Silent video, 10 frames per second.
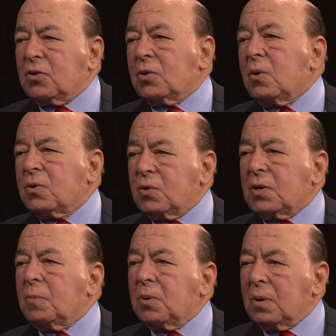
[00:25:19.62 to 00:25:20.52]
shirts or
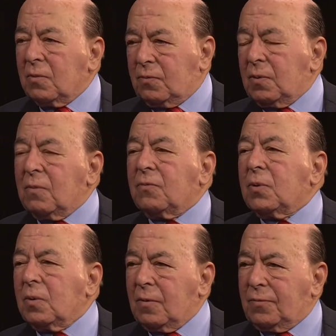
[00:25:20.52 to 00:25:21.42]
something,
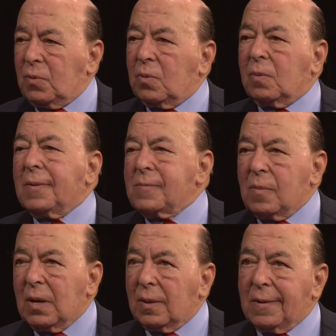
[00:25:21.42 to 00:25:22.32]
if you're
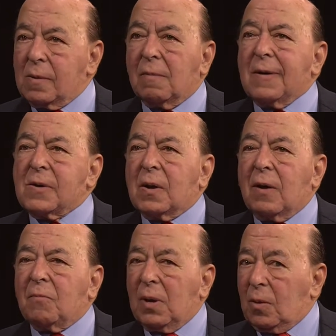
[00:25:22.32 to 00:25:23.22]
in the
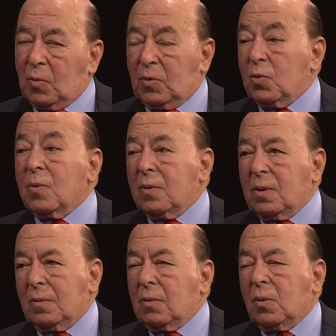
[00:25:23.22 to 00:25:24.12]
available to
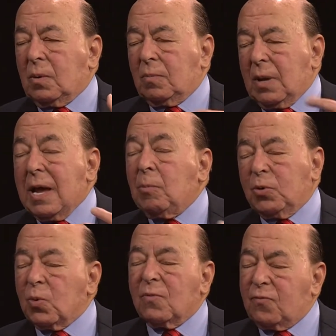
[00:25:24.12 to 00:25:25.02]
or able
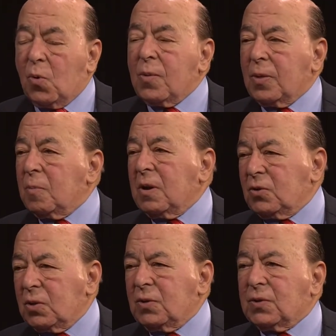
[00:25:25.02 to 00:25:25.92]
to afford them, I
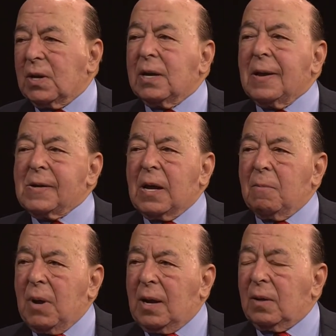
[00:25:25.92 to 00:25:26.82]
should say,
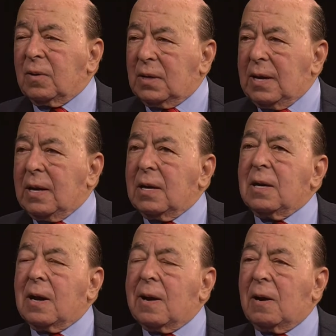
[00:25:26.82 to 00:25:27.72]
back in the
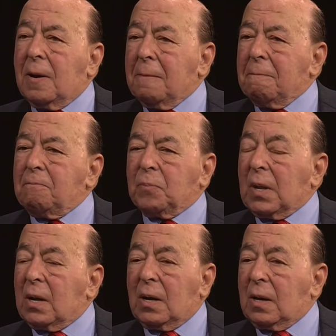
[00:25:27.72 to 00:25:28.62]
day,
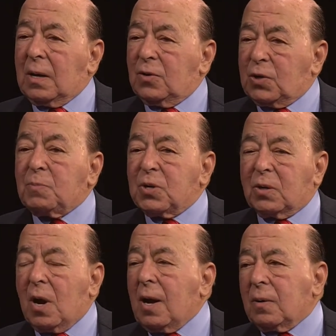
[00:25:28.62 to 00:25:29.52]
Egyptian
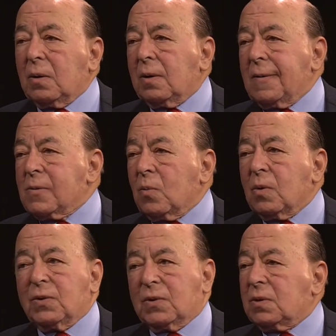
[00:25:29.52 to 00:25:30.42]
cotton
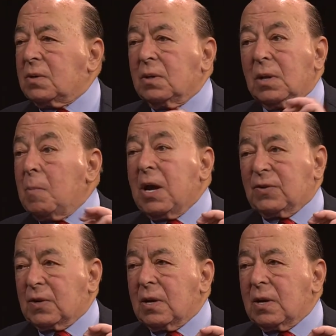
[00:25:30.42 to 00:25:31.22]
was the best.